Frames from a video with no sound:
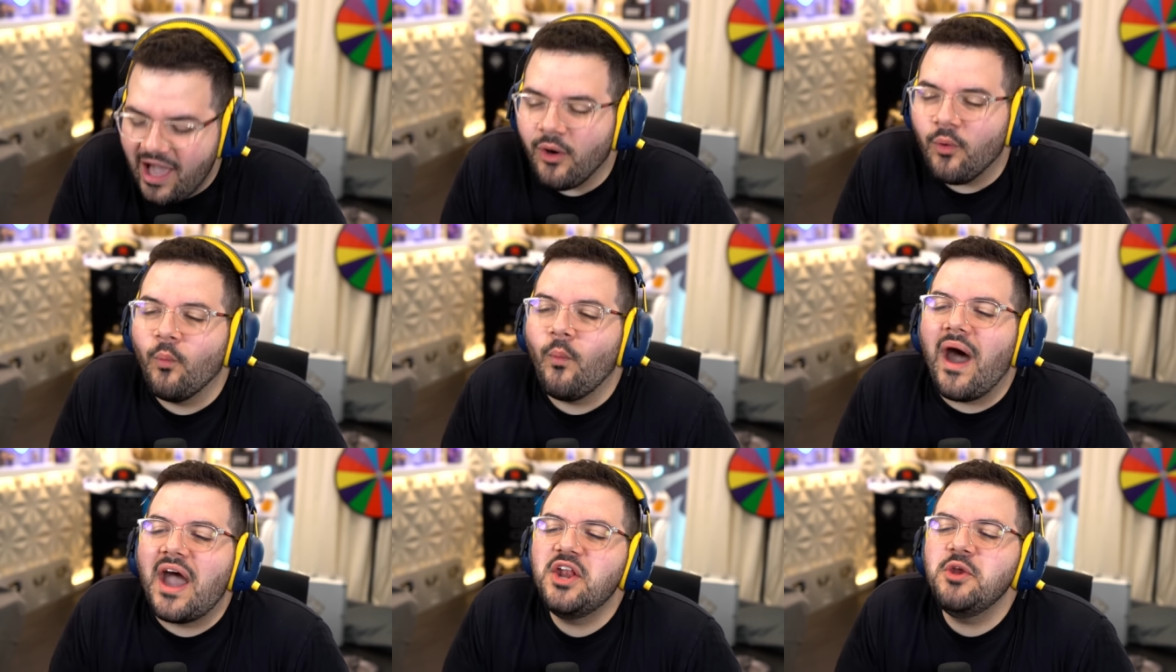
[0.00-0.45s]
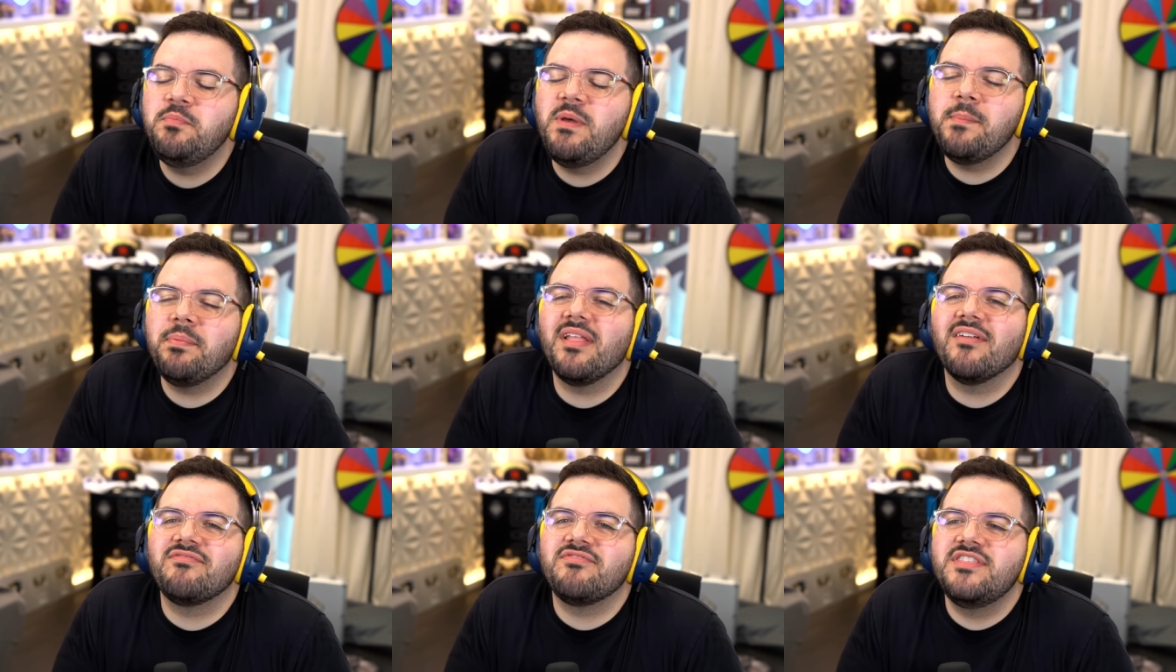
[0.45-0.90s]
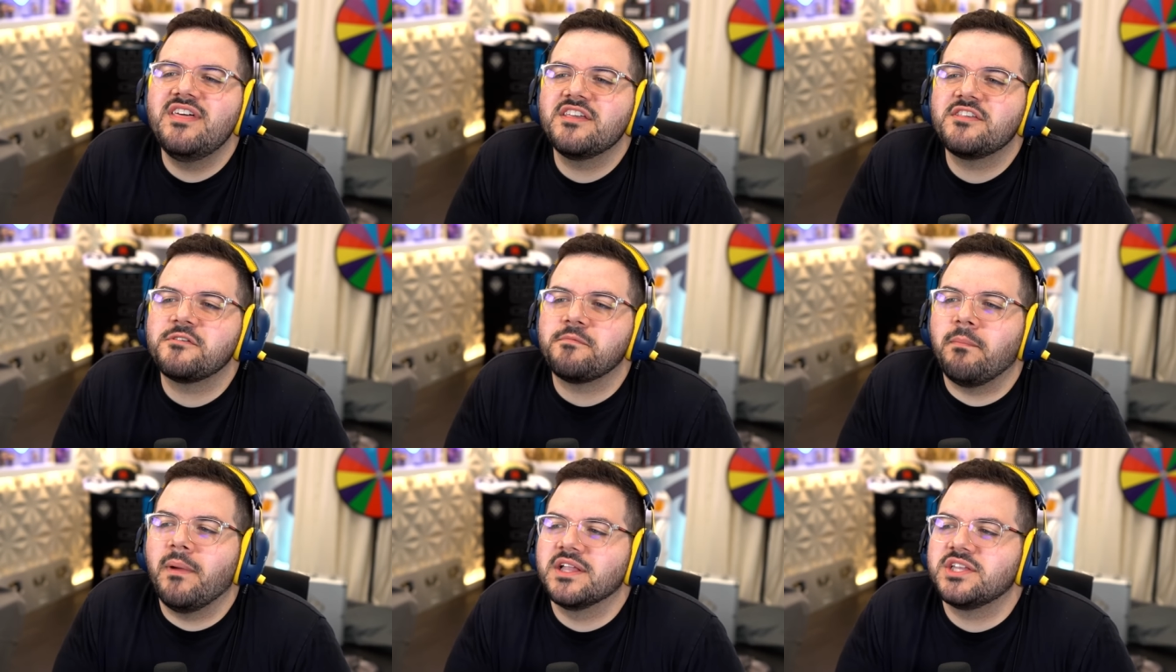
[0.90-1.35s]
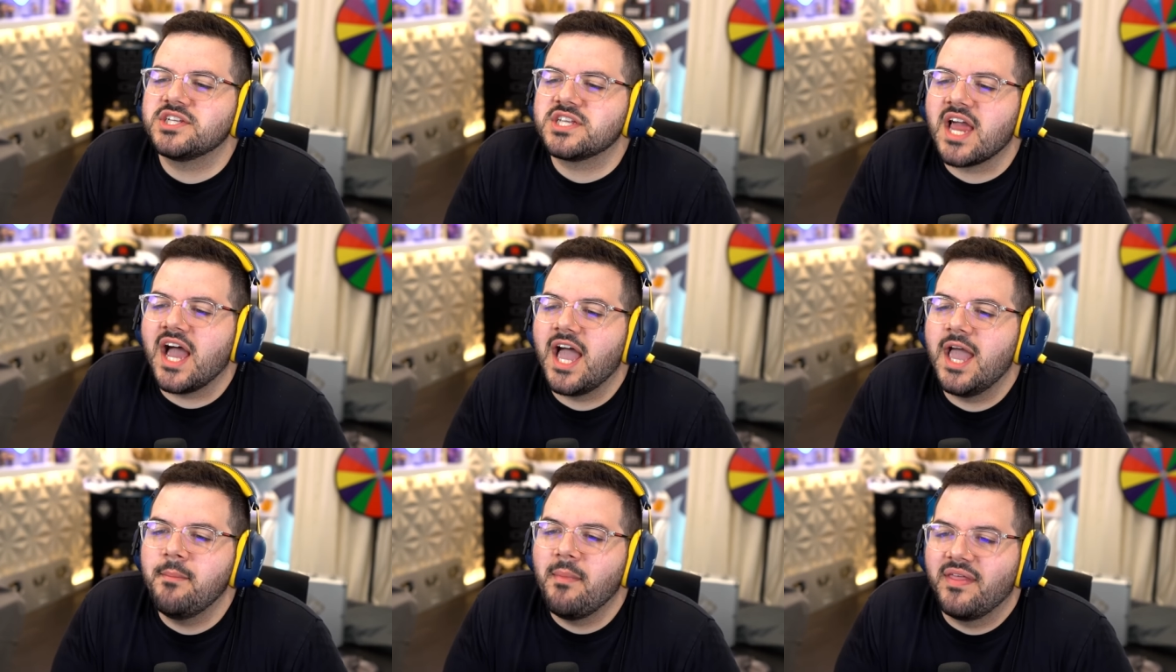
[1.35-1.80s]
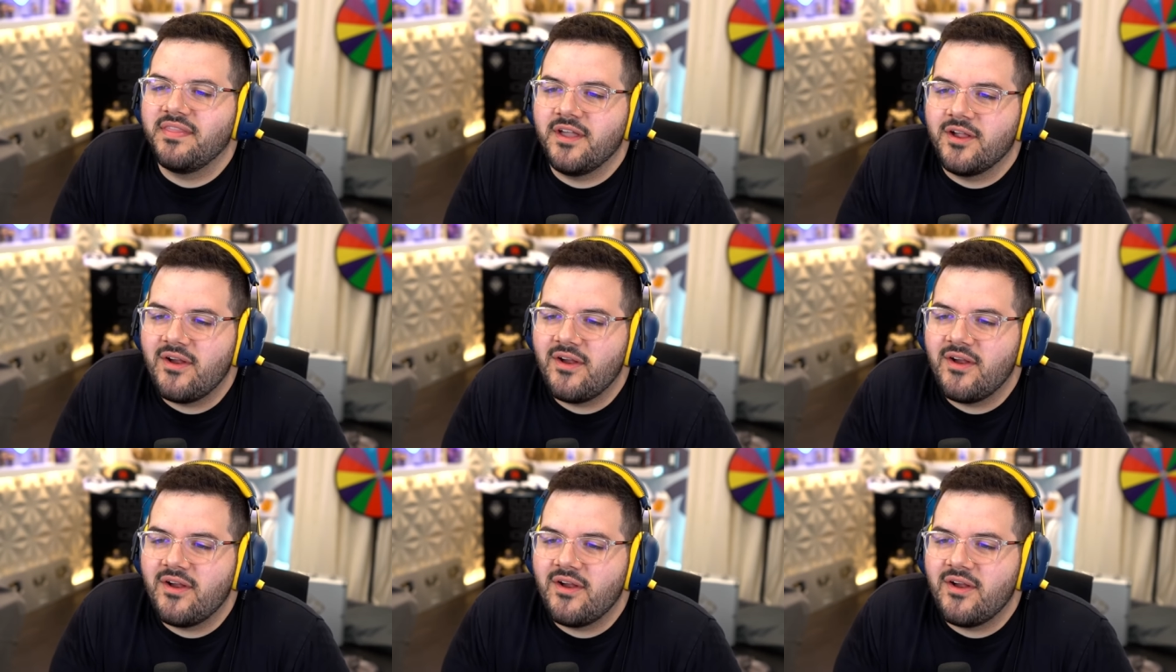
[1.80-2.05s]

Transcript: Why do people have this much time on their